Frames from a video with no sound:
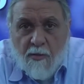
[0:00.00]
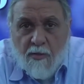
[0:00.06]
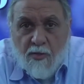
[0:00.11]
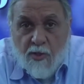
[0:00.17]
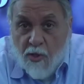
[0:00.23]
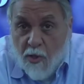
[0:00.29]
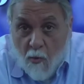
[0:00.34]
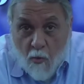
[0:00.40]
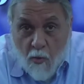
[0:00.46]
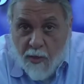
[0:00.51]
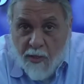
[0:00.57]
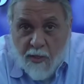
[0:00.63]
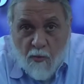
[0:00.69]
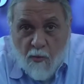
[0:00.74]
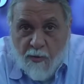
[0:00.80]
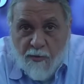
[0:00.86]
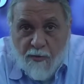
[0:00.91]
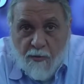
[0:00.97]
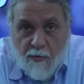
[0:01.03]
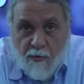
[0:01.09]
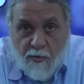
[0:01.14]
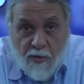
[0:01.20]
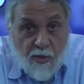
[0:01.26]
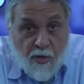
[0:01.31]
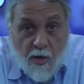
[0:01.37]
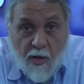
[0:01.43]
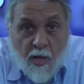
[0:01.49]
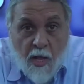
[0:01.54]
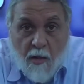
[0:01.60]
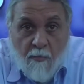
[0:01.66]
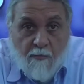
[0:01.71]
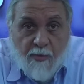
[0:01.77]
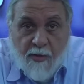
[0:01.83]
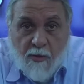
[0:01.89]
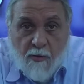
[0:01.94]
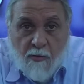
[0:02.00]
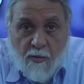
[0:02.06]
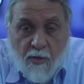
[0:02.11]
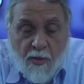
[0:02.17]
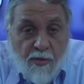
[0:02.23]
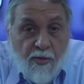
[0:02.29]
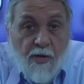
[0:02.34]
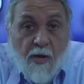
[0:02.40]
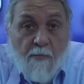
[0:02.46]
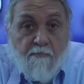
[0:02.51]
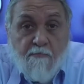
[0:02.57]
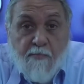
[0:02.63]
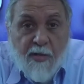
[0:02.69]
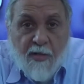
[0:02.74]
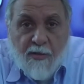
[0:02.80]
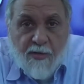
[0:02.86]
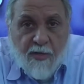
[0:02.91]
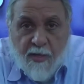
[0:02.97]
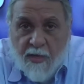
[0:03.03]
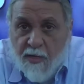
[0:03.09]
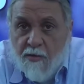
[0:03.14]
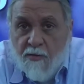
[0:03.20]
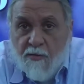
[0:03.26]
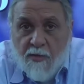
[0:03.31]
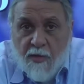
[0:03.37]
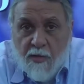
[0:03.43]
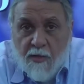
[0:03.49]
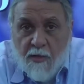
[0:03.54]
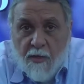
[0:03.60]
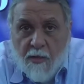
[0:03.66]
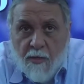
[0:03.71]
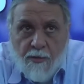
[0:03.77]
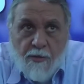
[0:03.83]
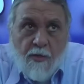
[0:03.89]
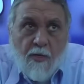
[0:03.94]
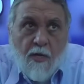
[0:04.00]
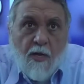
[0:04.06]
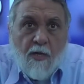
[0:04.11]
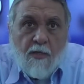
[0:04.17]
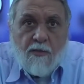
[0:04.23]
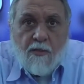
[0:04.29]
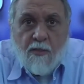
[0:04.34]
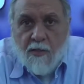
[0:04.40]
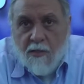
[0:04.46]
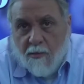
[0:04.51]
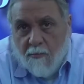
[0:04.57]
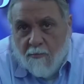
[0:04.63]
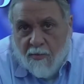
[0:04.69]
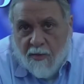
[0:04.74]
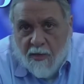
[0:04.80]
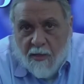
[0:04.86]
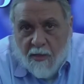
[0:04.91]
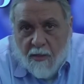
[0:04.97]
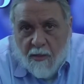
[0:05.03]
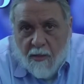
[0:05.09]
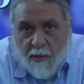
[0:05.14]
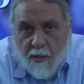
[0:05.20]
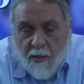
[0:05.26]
They're not working with you. They're not helping you. They're not building anything. They're constantly complaining.